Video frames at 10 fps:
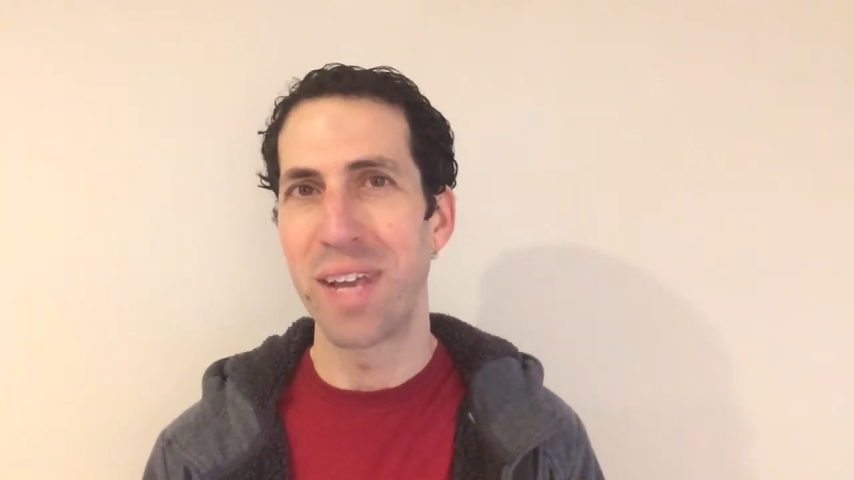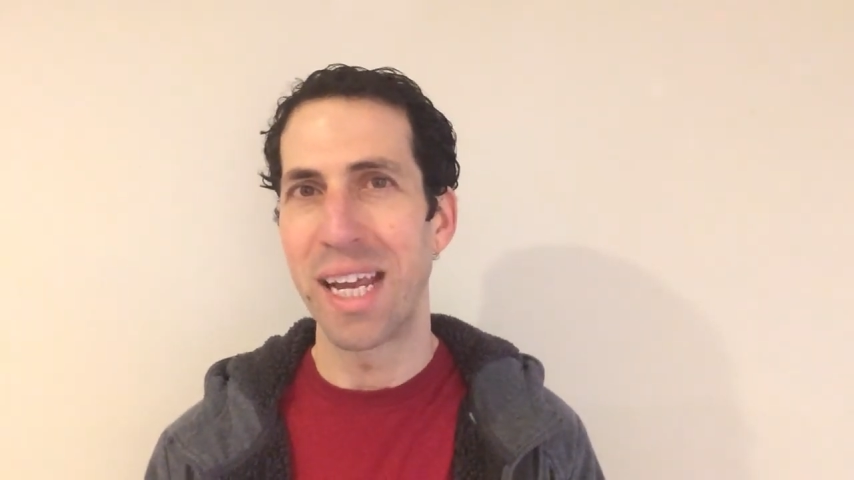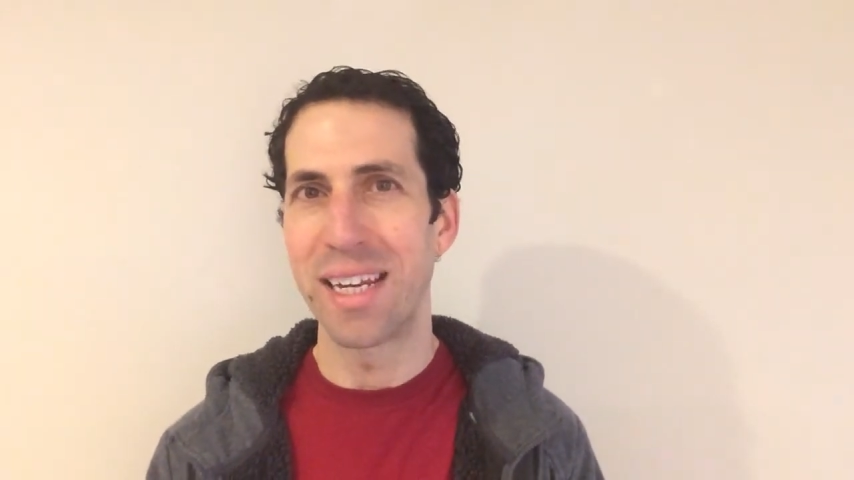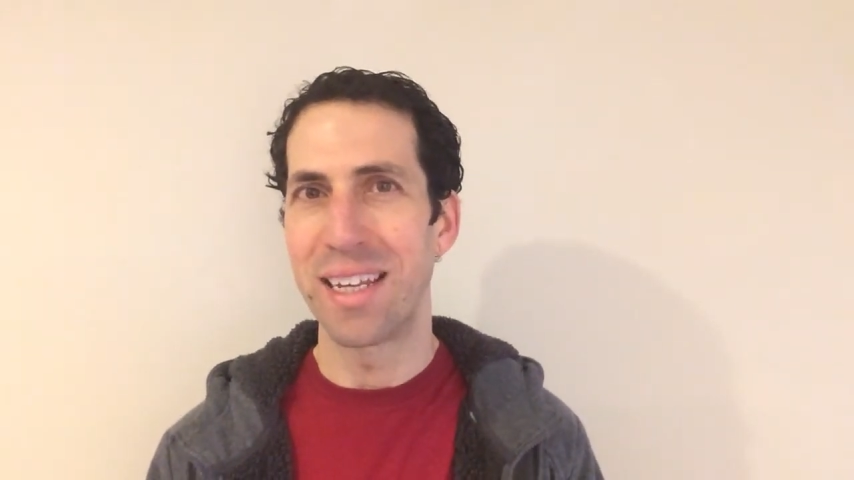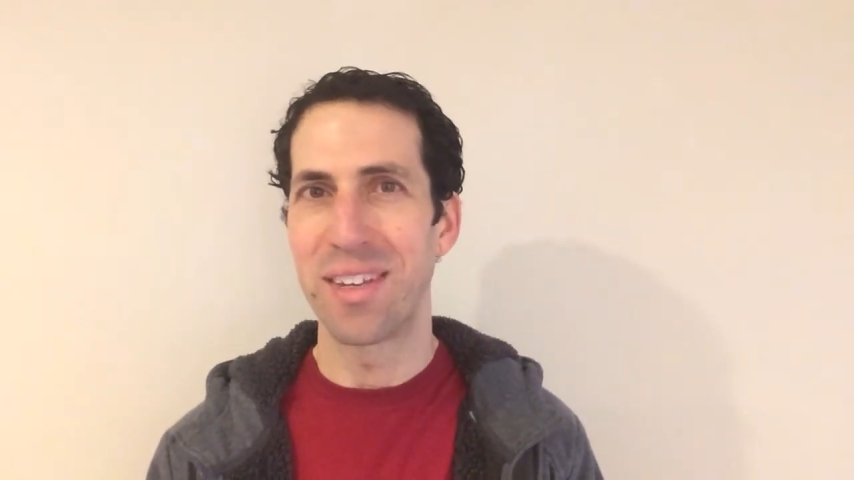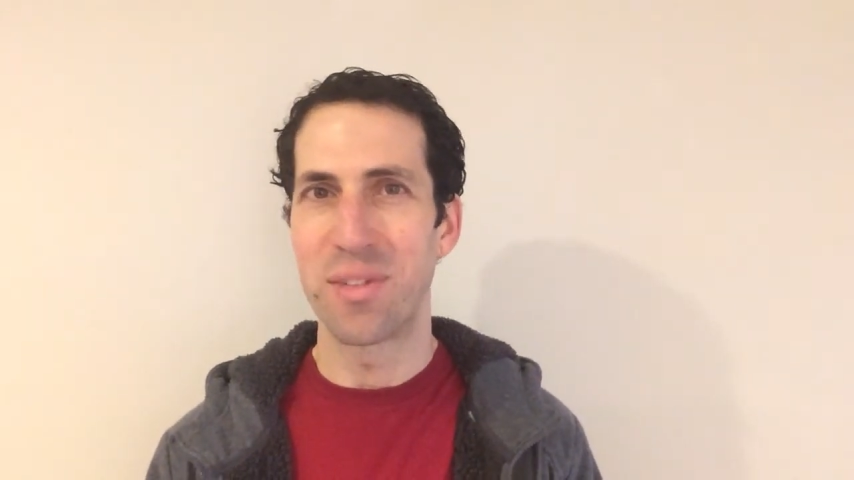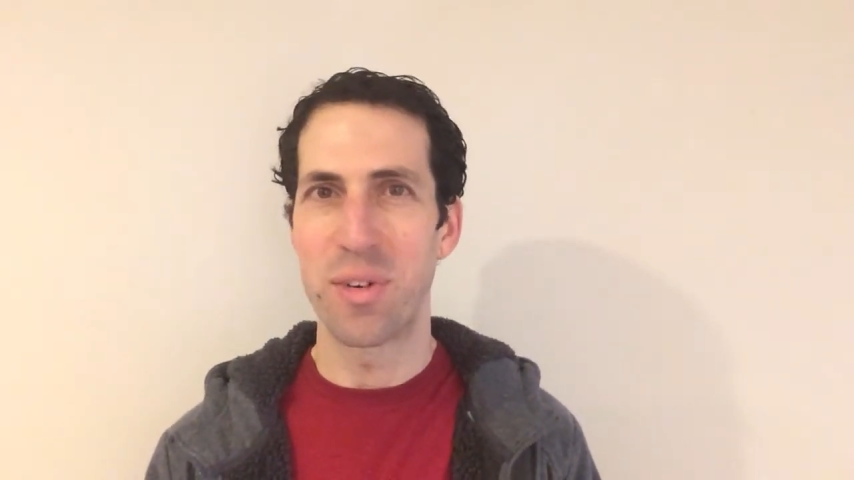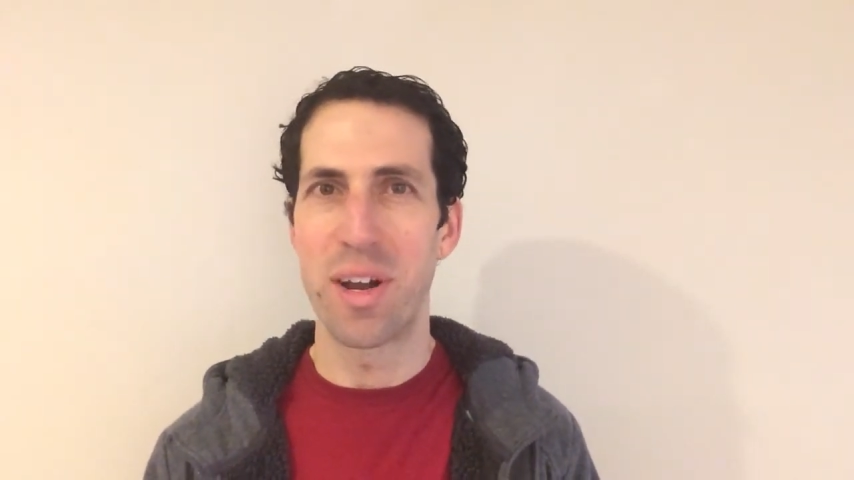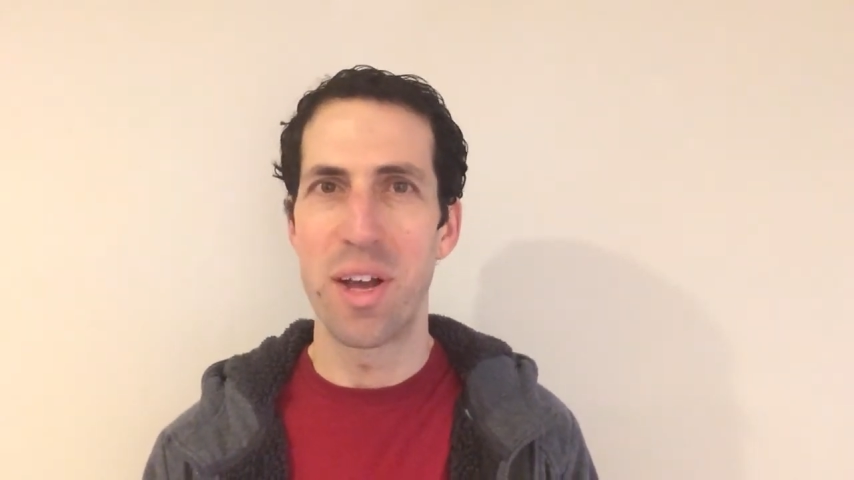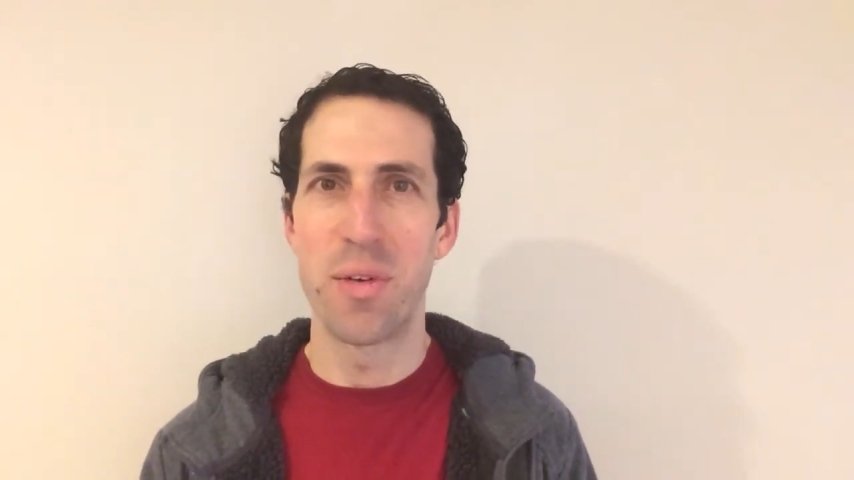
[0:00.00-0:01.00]
Hades
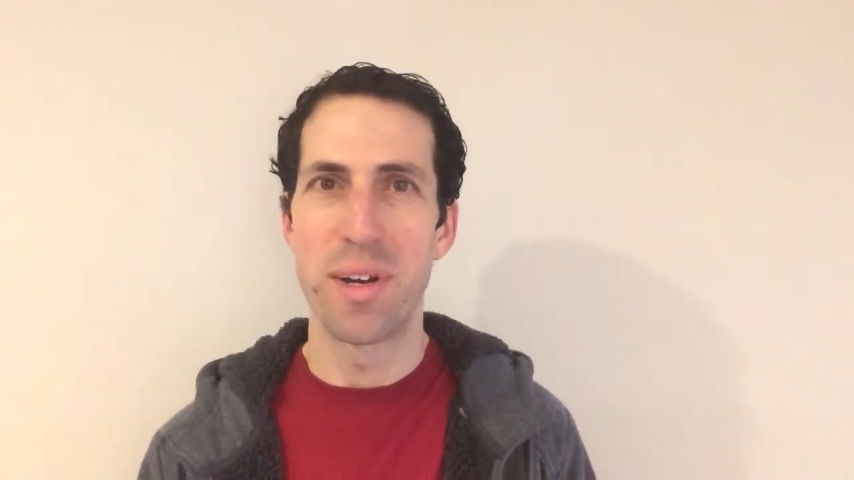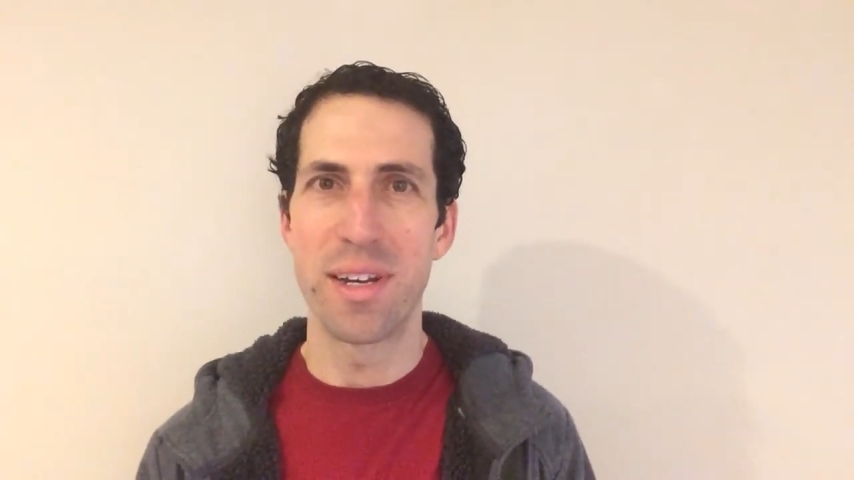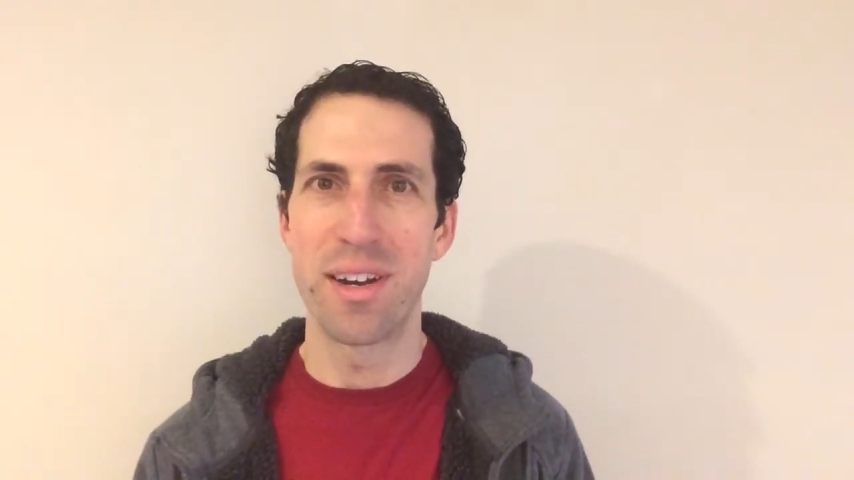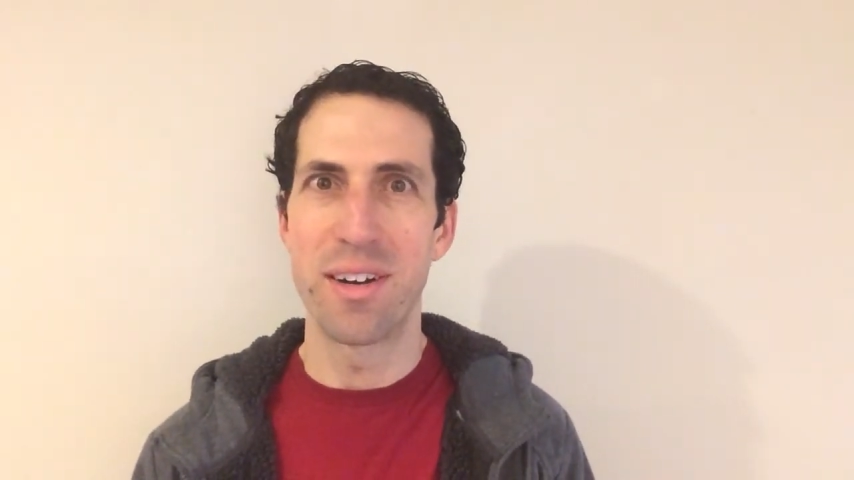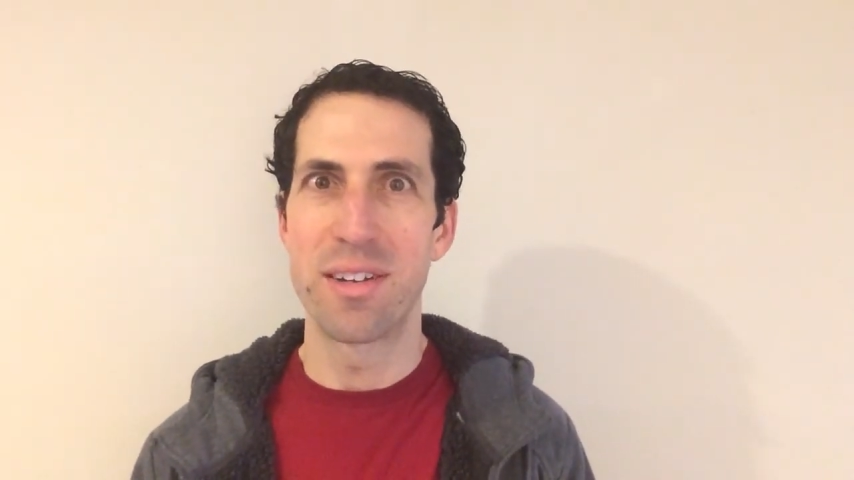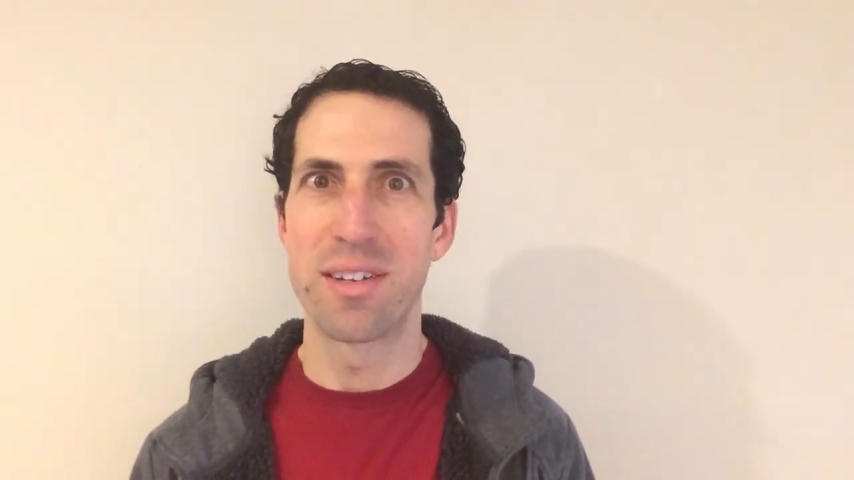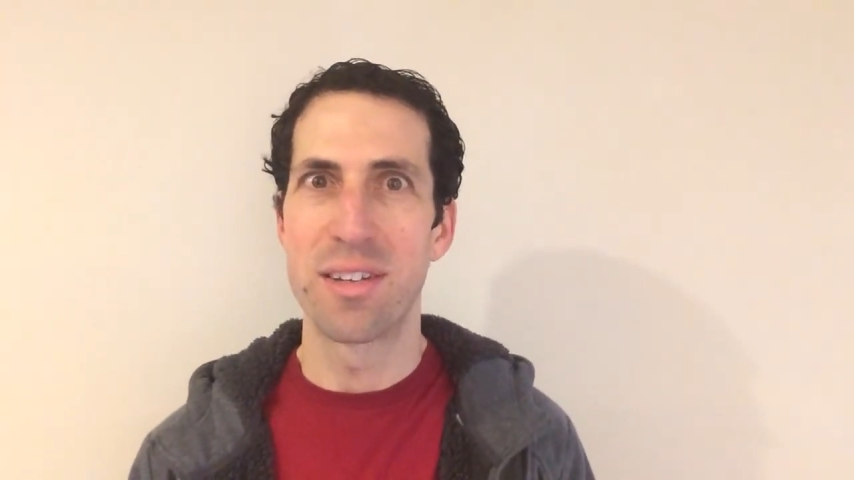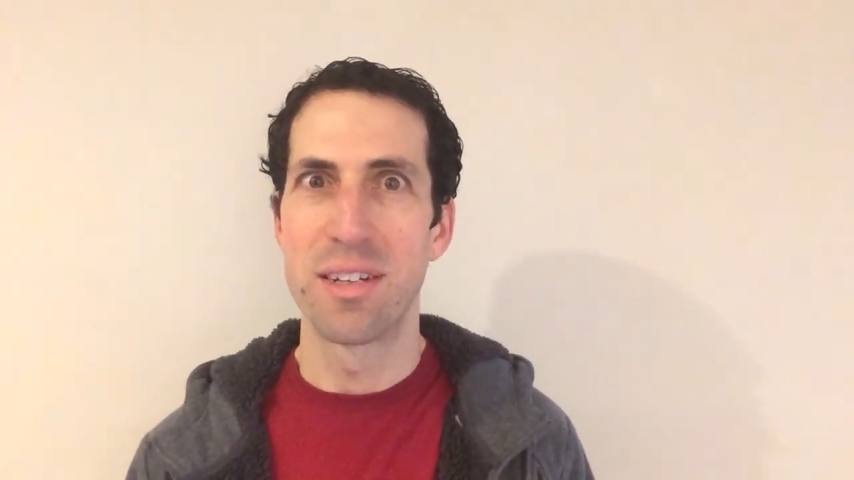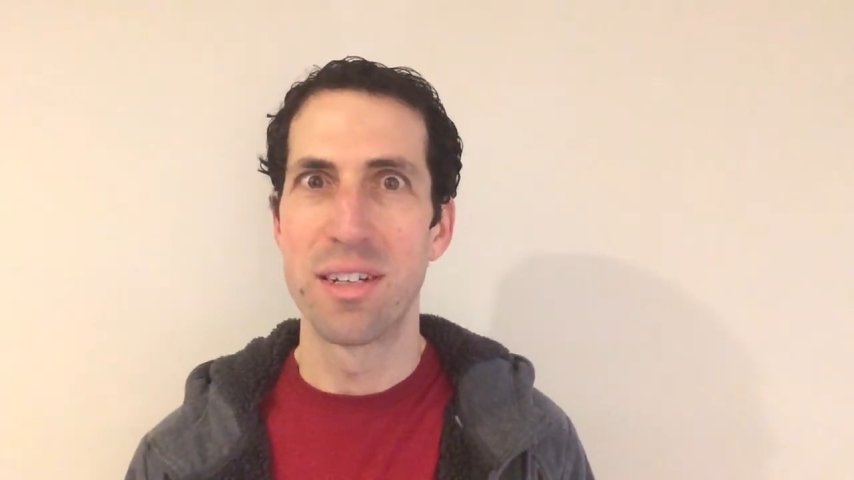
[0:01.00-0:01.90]
for 100 years.